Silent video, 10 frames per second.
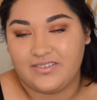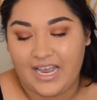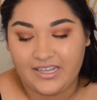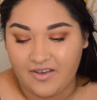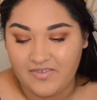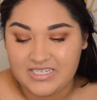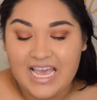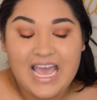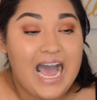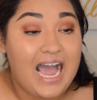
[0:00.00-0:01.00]
I love it.
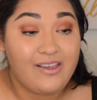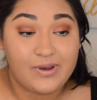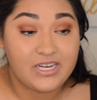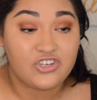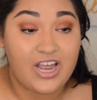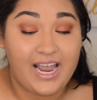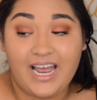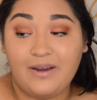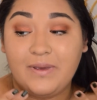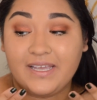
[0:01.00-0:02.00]
I wish I
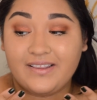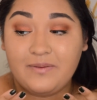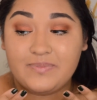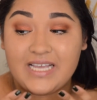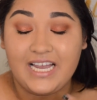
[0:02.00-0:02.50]
had big lips.